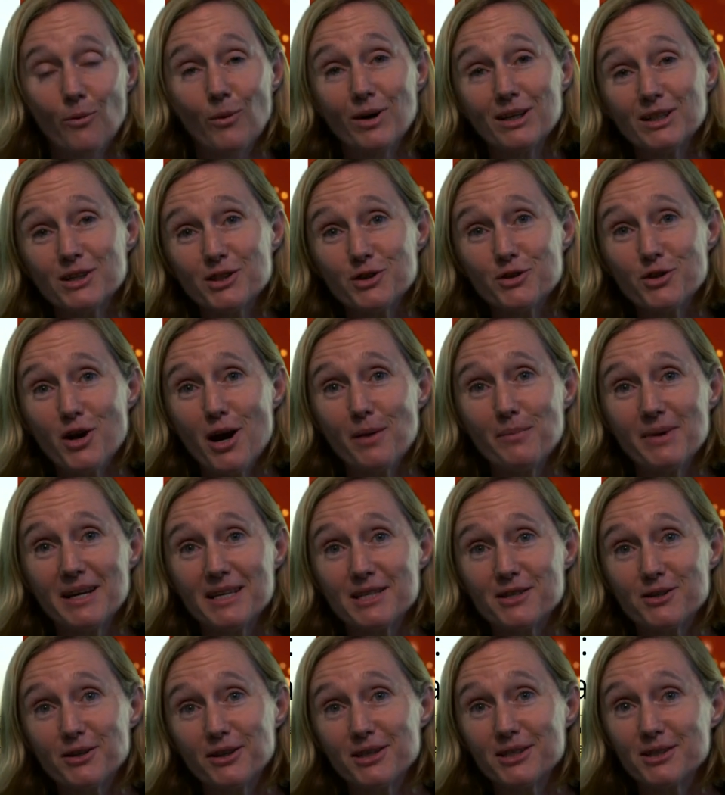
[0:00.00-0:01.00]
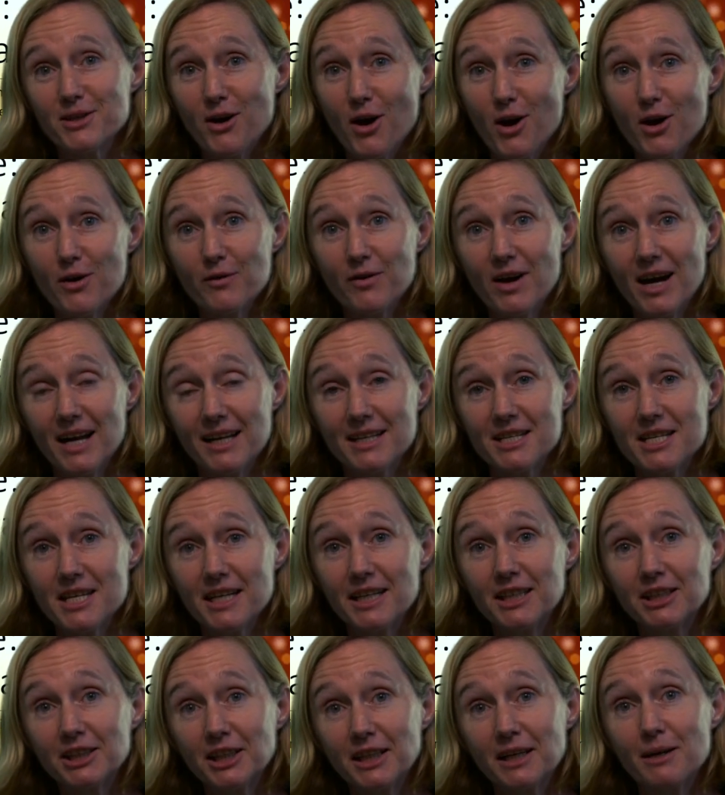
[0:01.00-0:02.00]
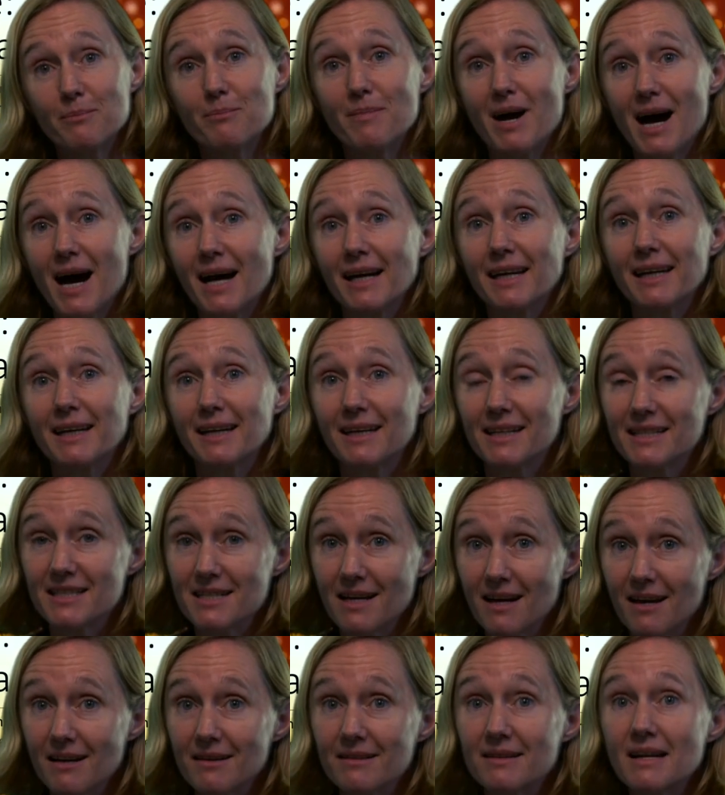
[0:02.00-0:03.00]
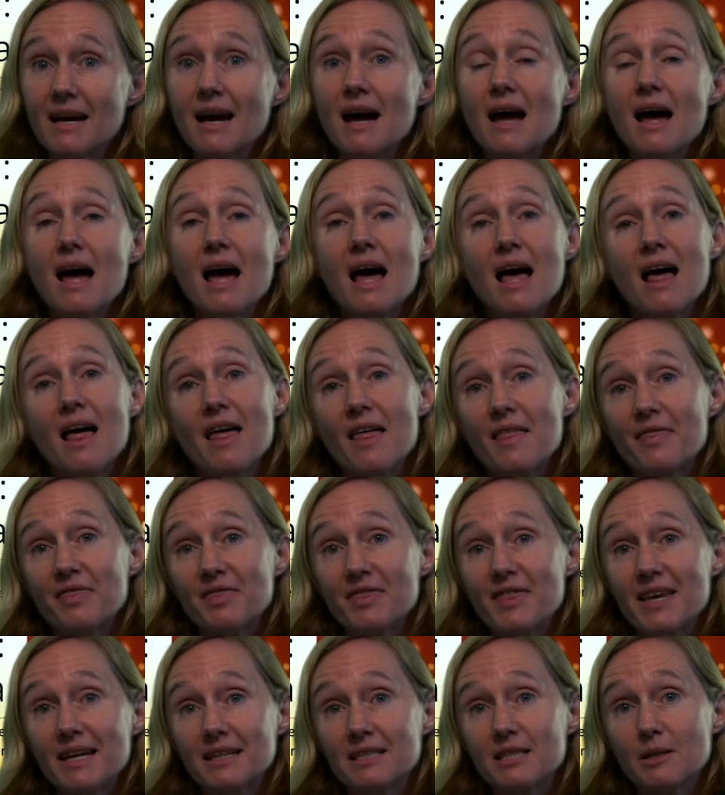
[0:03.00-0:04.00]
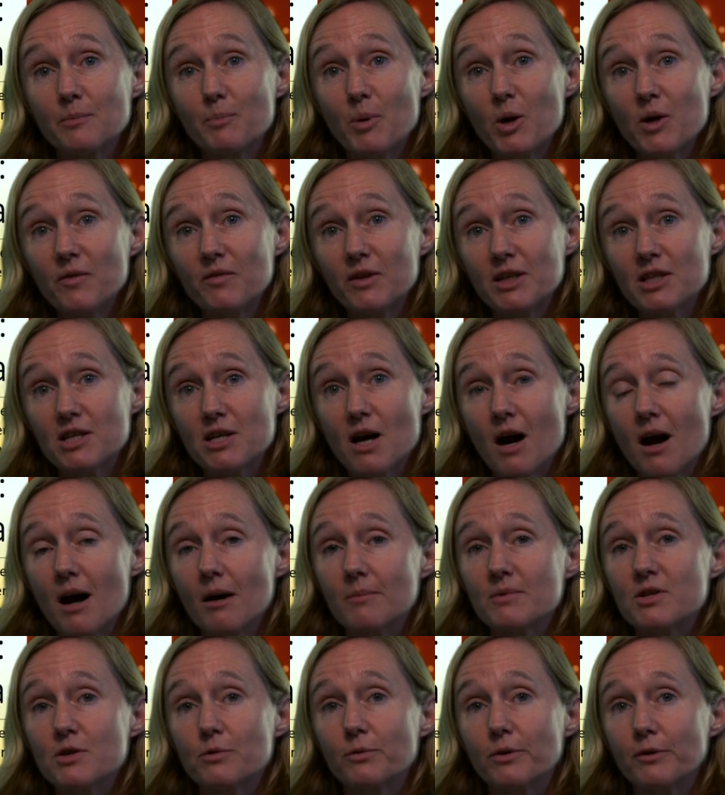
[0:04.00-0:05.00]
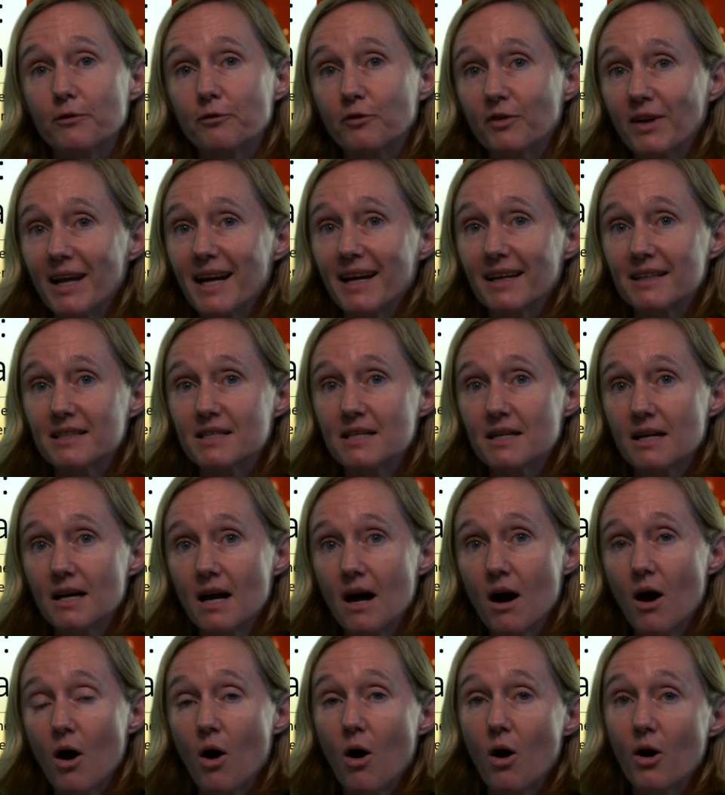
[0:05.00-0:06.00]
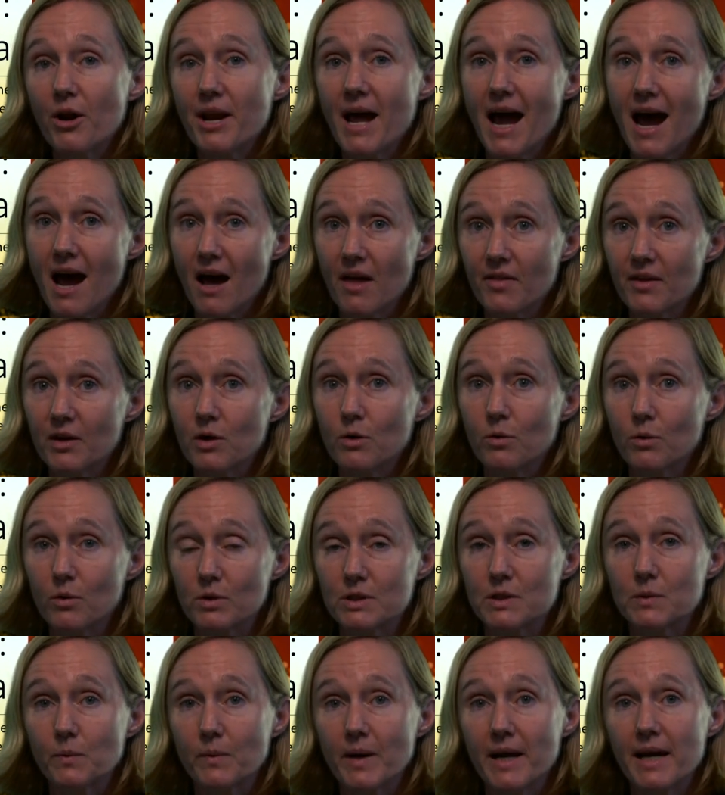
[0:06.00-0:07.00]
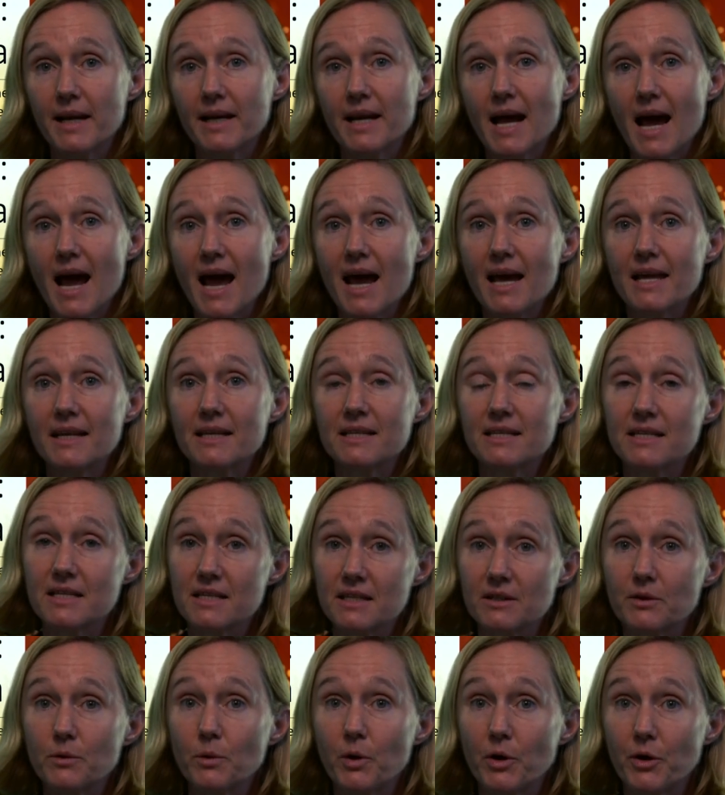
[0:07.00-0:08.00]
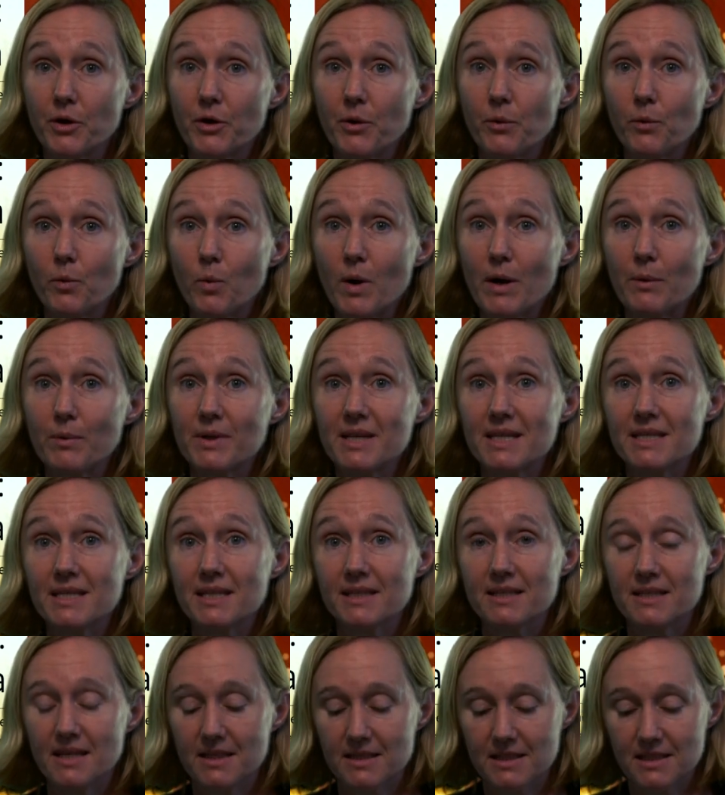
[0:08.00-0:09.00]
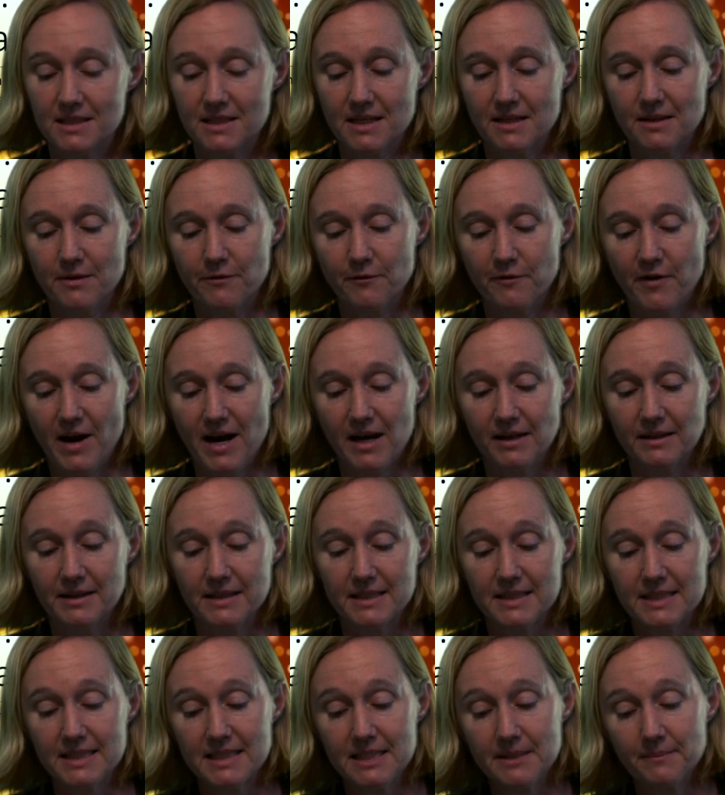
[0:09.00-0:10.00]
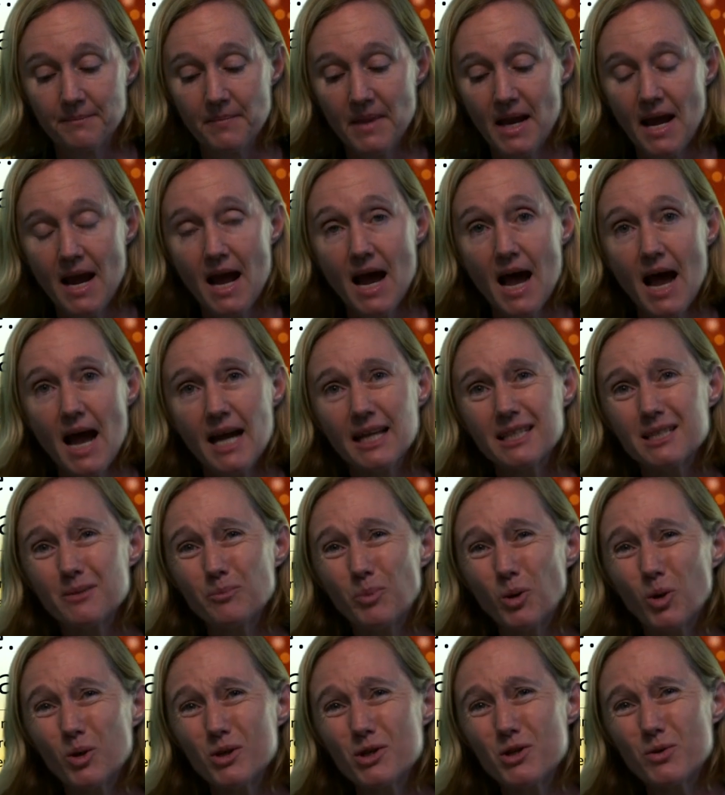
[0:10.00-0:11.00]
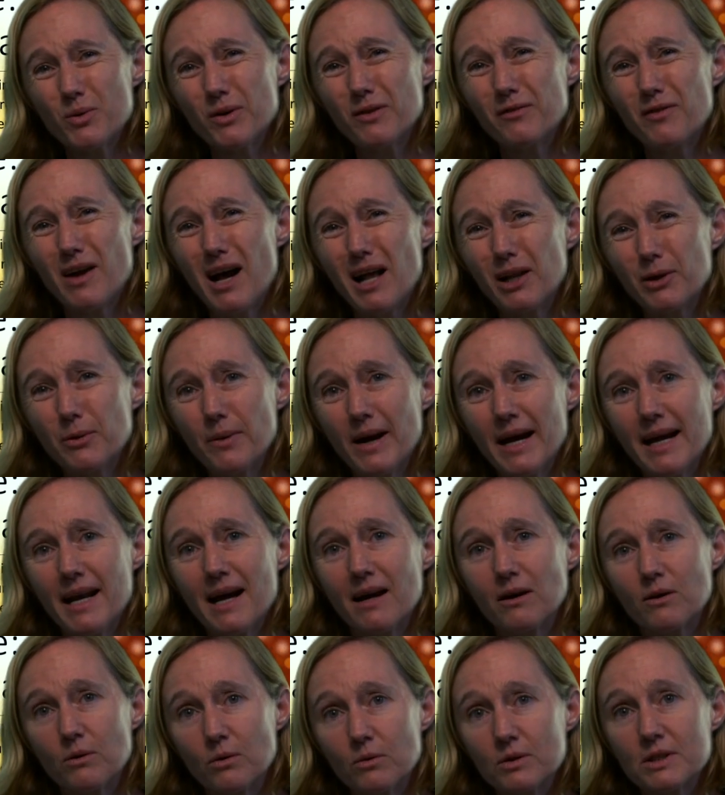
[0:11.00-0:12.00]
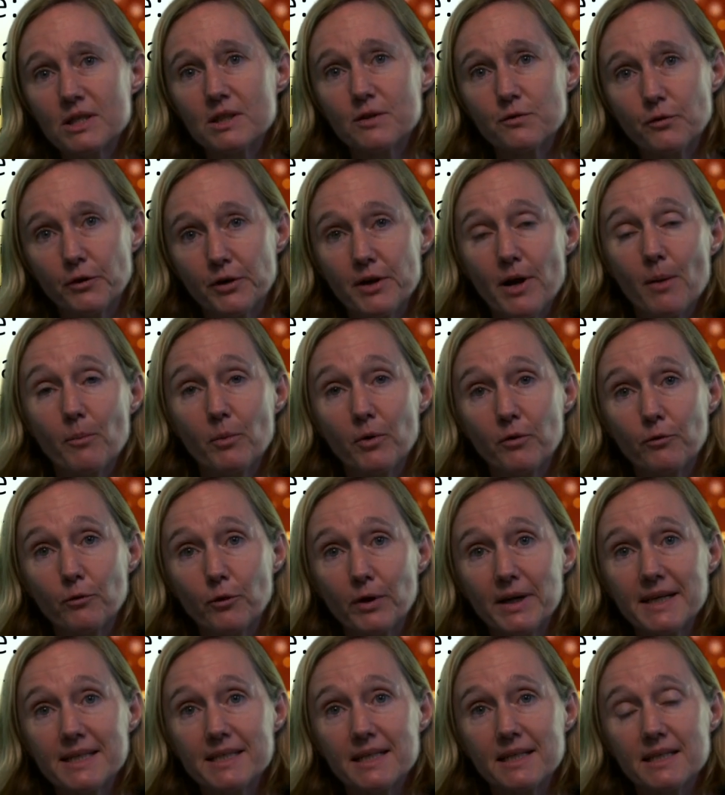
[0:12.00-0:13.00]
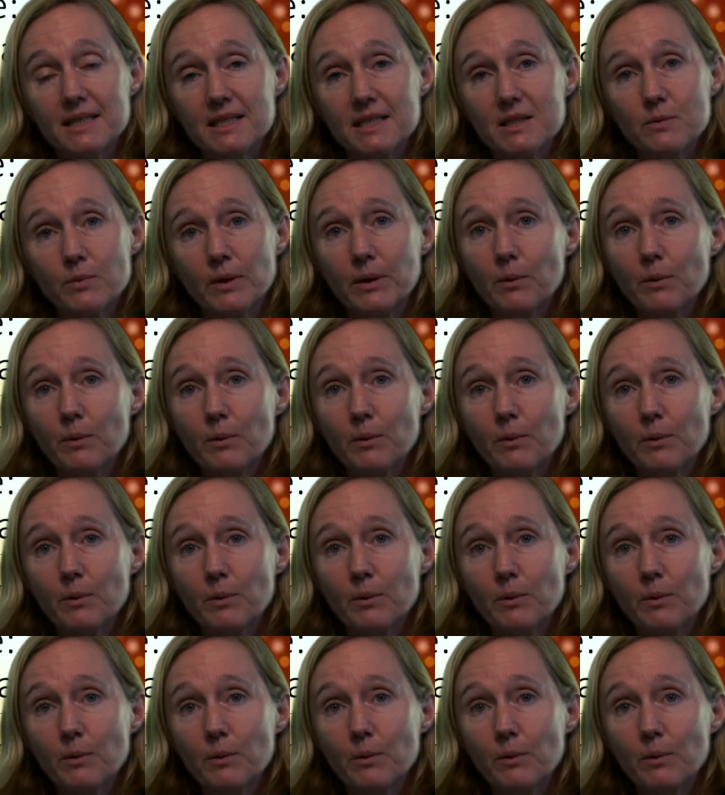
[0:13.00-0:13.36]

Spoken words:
Once the trimester is over and teaching and marking are done, there's a perfect time to reflect on how the course went and where were the successes and the failures. It's important to evaluate our courses for a number of reasons.